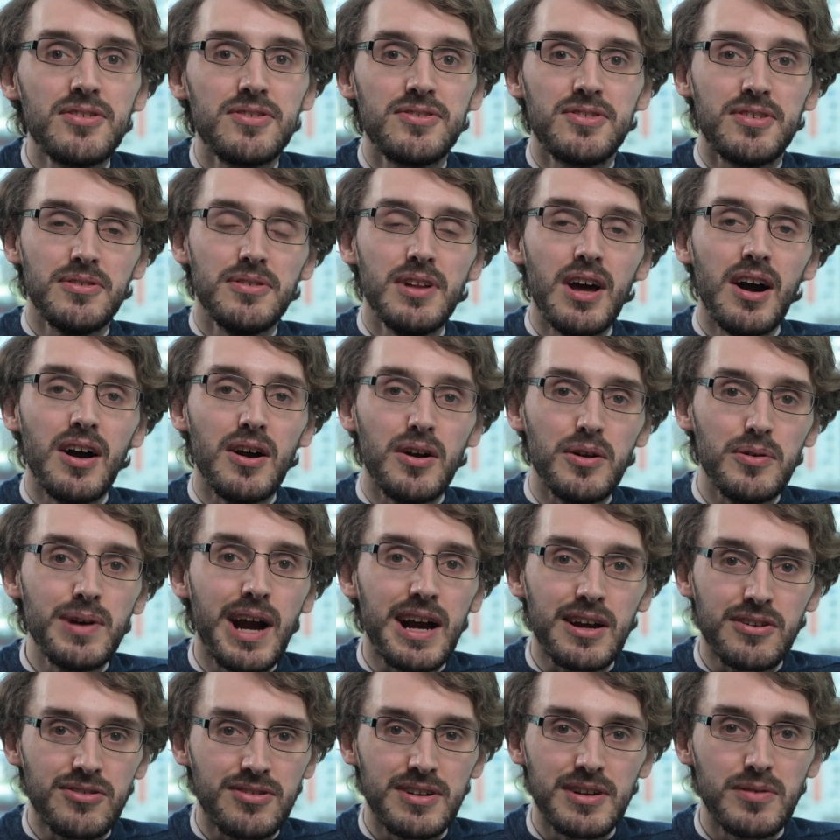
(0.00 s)
to know
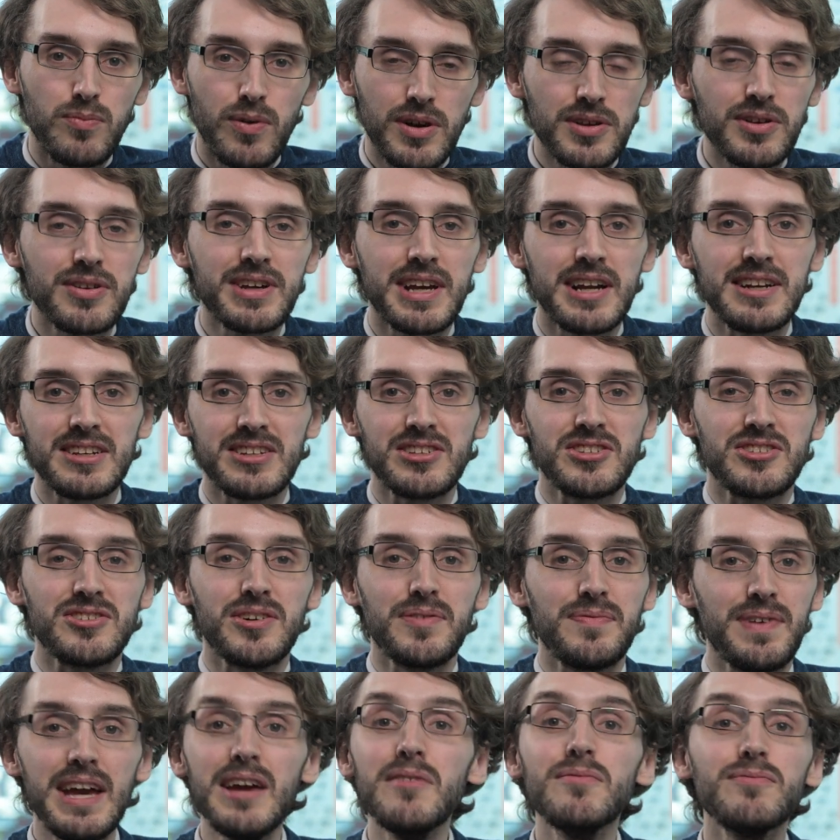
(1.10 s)
actually what you're getting
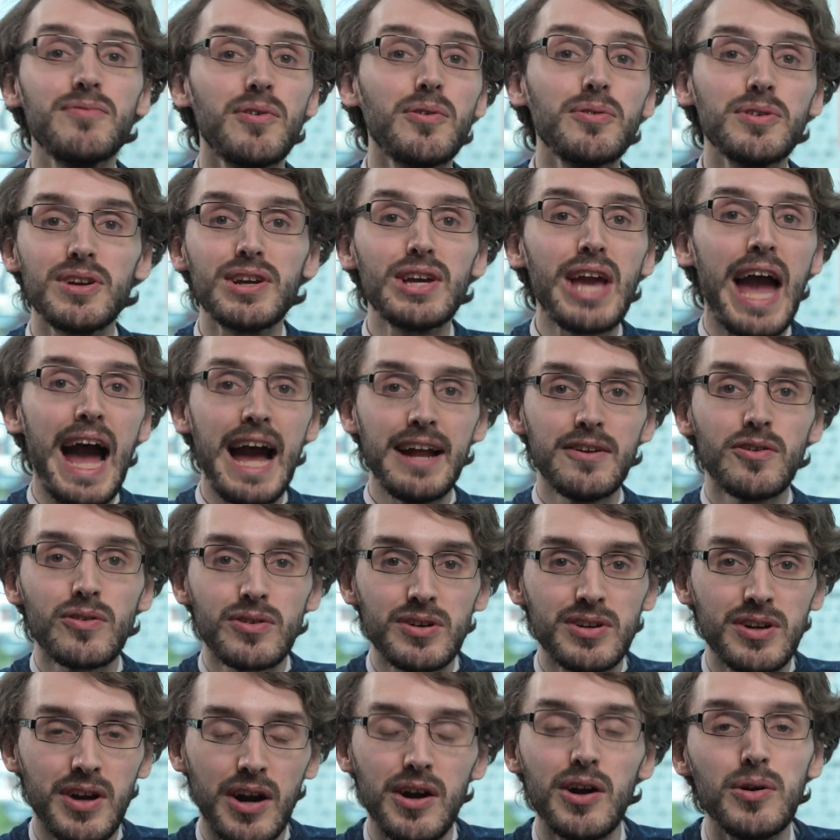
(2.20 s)
yourself in for. You
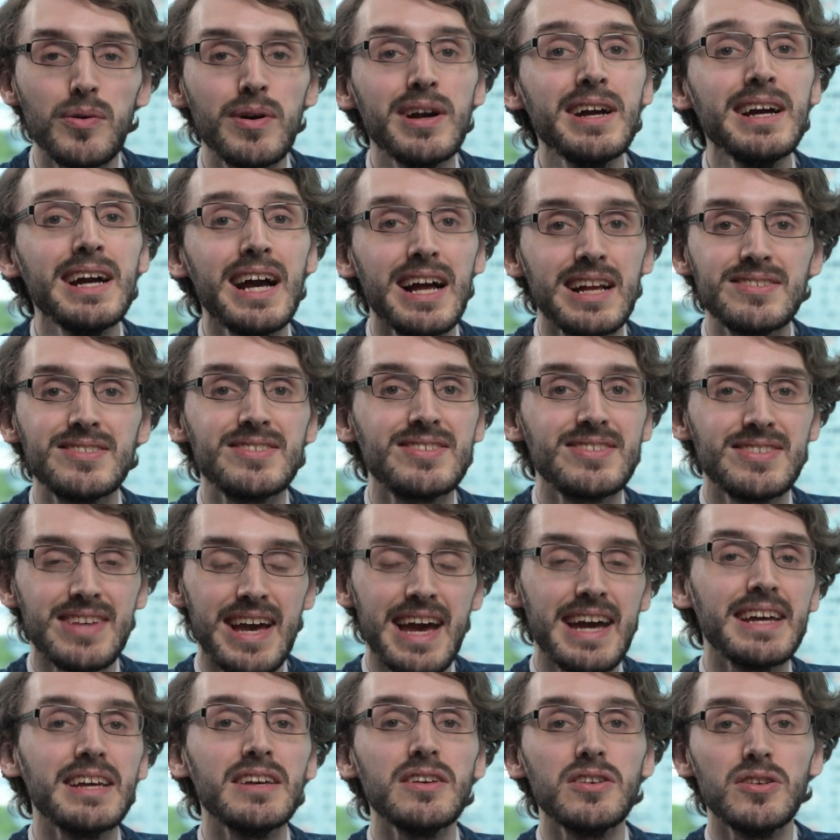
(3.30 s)
cannot go and
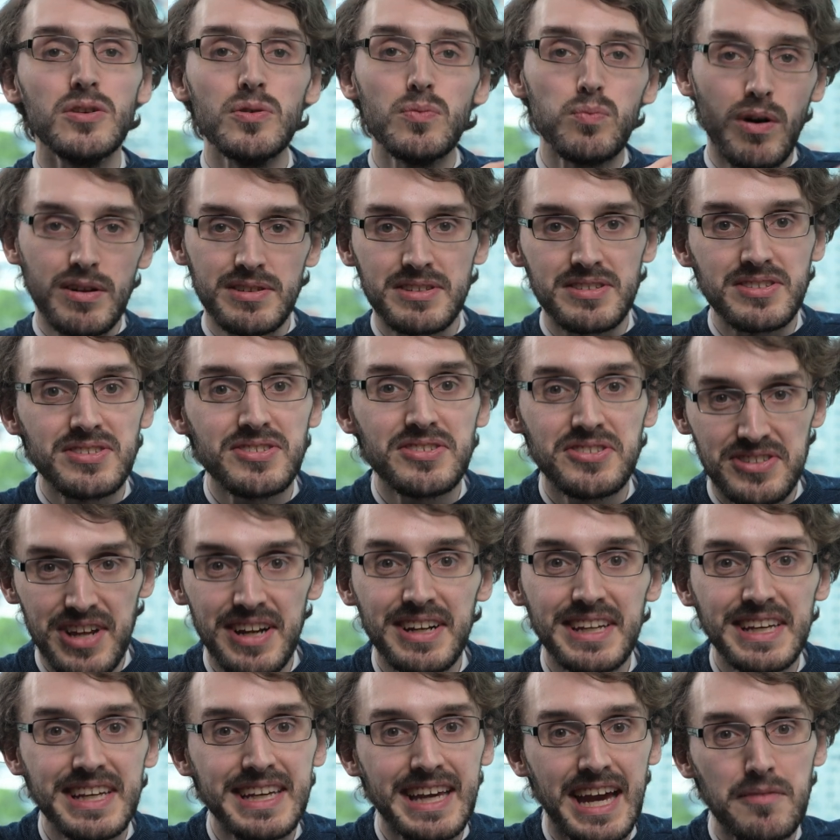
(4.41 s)
say you want to
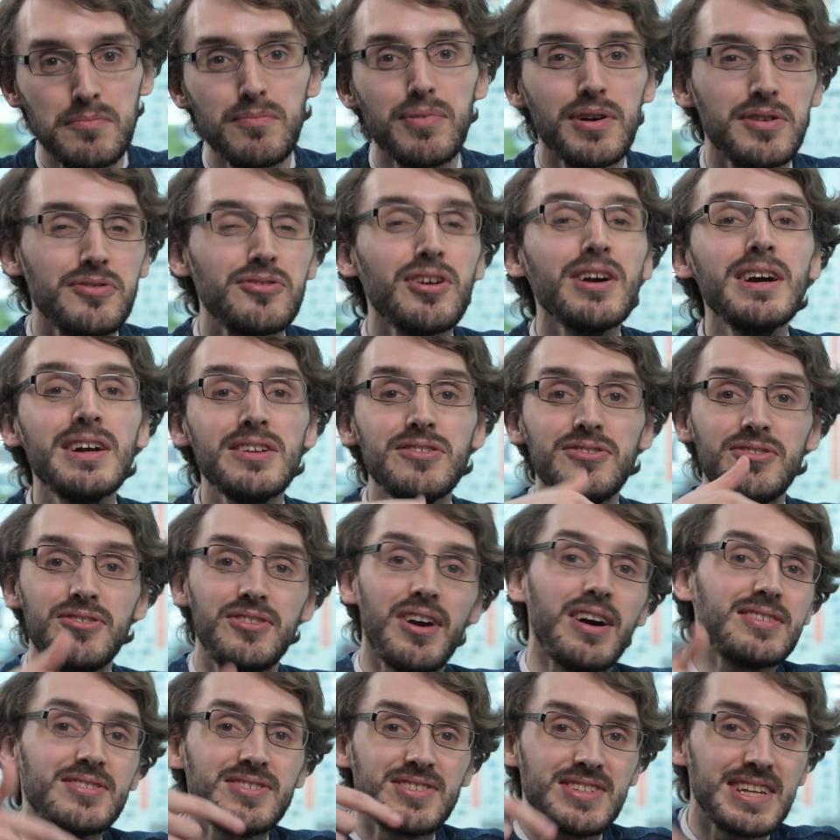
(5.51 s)
study Cambridge
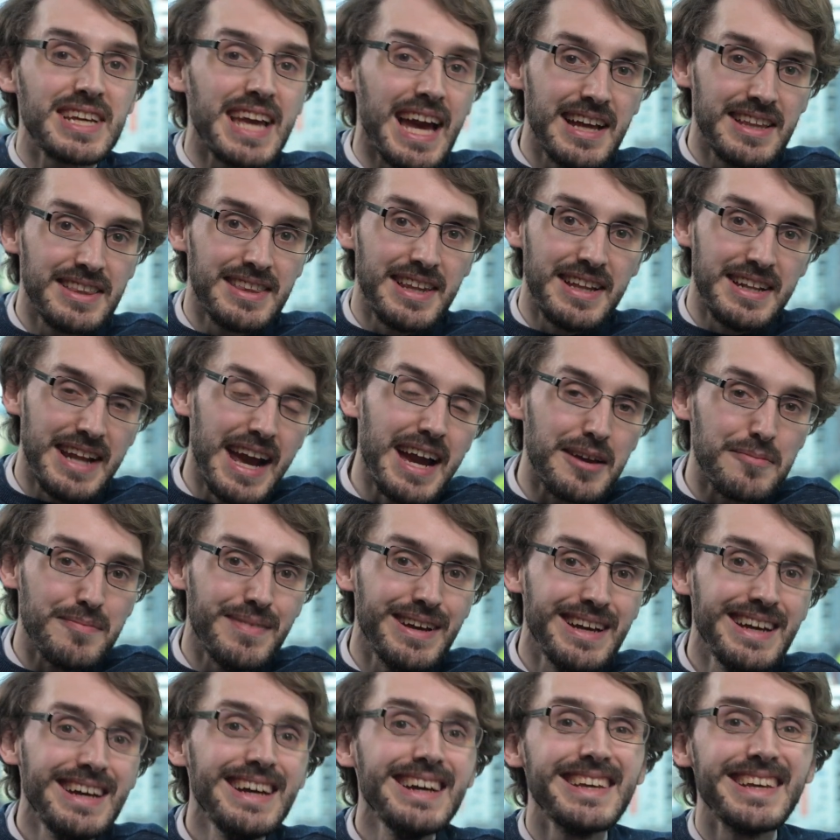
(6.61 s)
just to get the name.
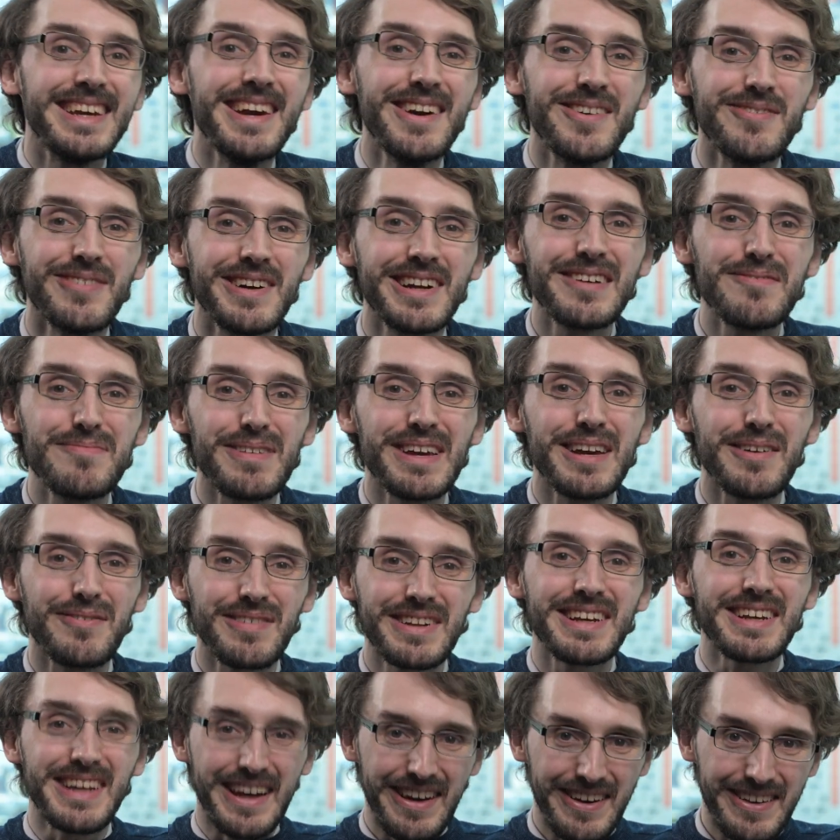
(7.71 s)
You wouldn't be able
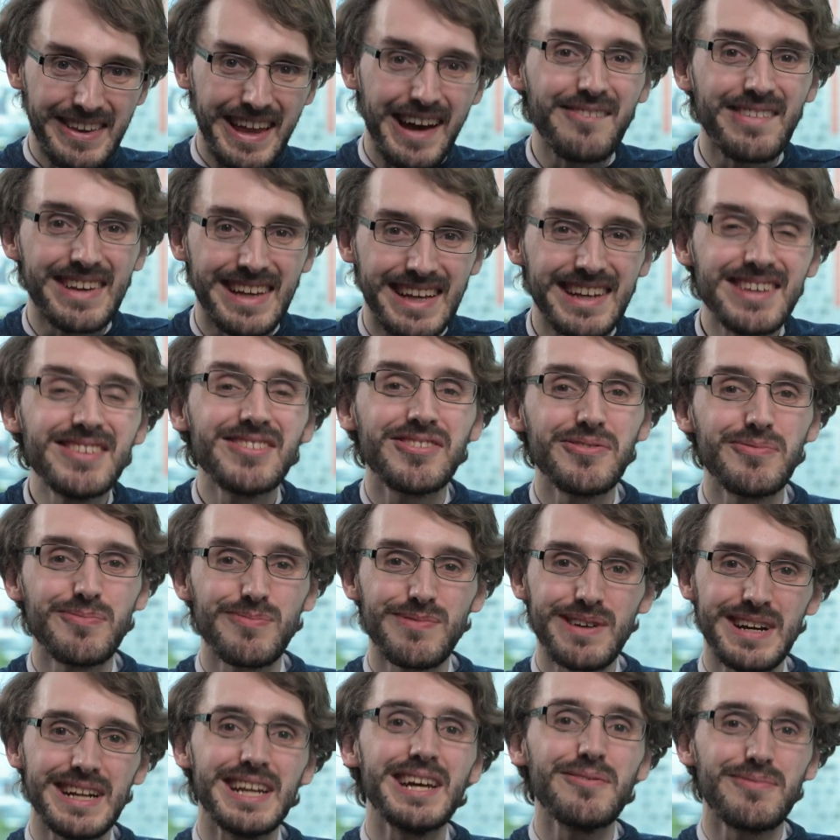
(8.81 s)
to go there because you
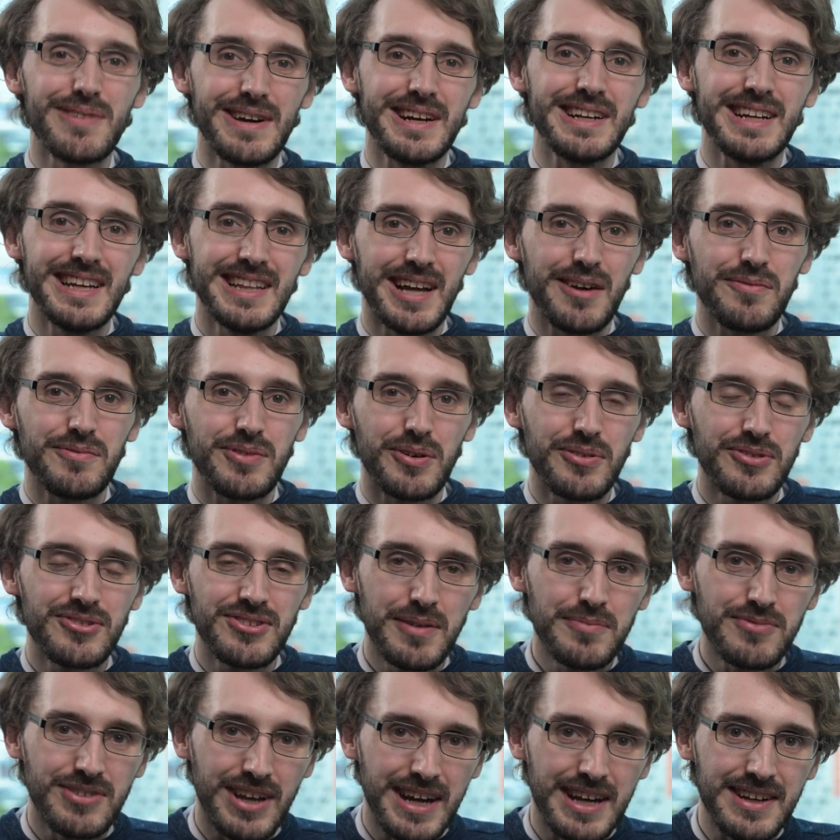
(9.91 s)
really, really loved your
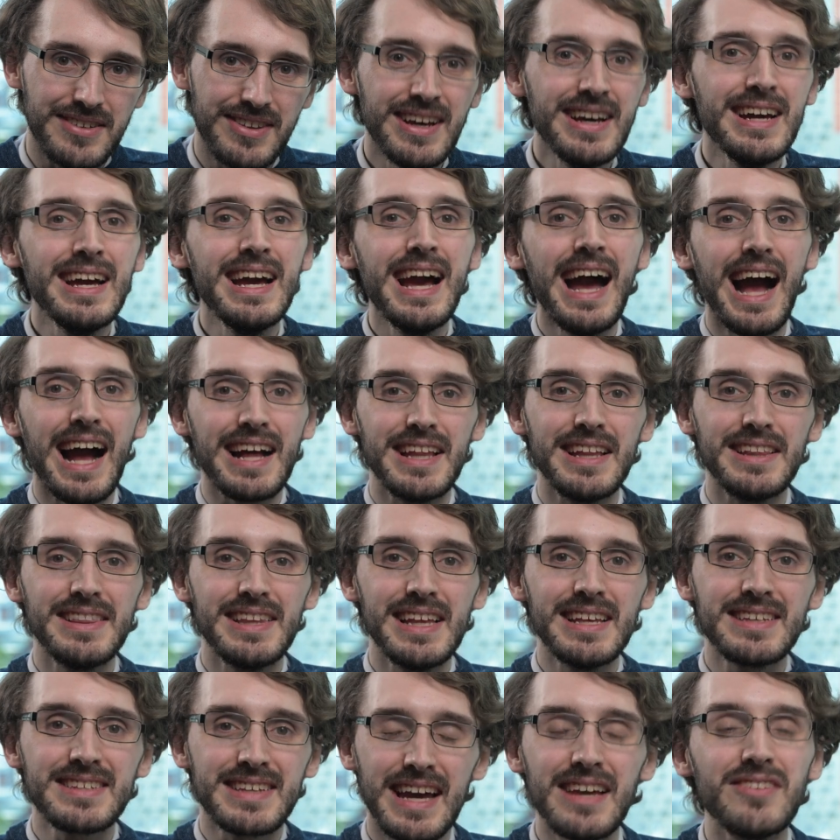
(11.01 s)
subject. And in
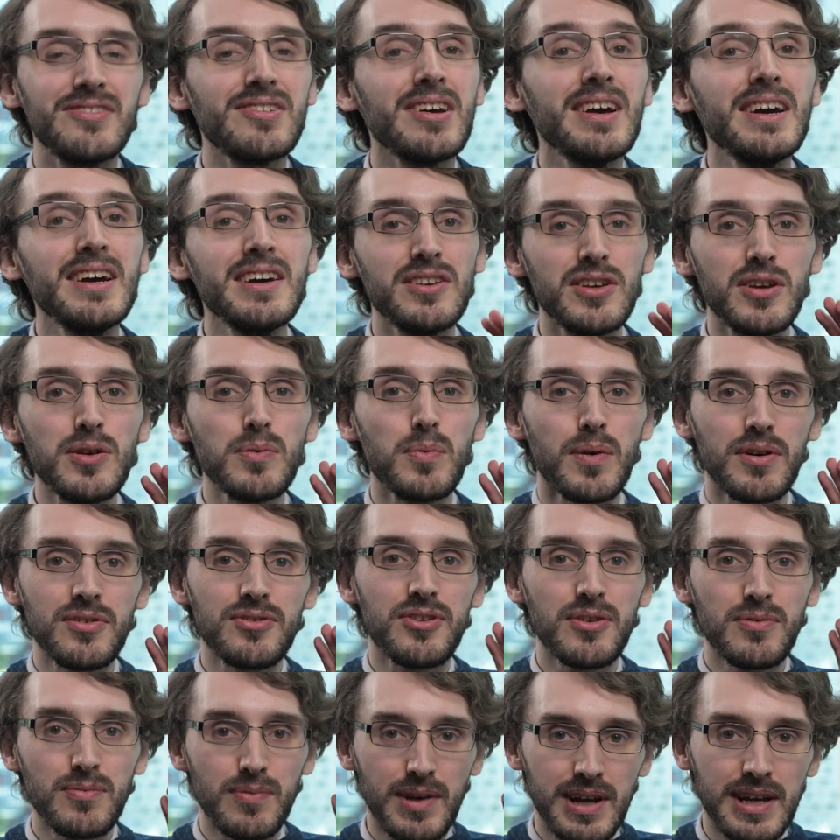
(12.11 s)
this case, you want
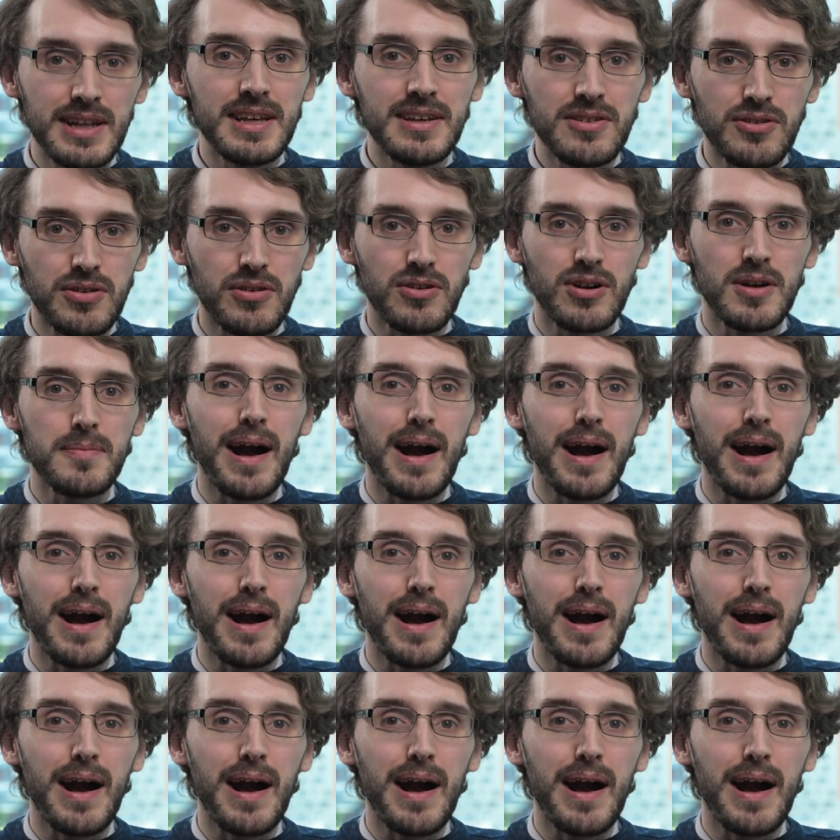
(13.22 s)
to really talk